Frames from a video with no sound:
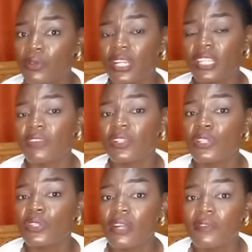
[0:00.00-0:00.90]
Or if
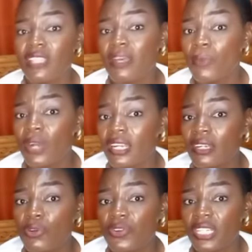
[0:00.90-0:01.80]
at all you have
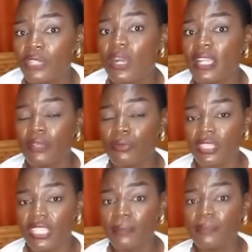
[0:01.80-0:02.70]
someone already working
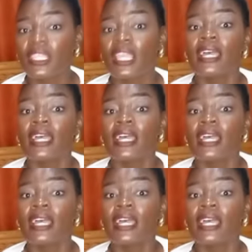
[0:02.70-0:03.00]
with them,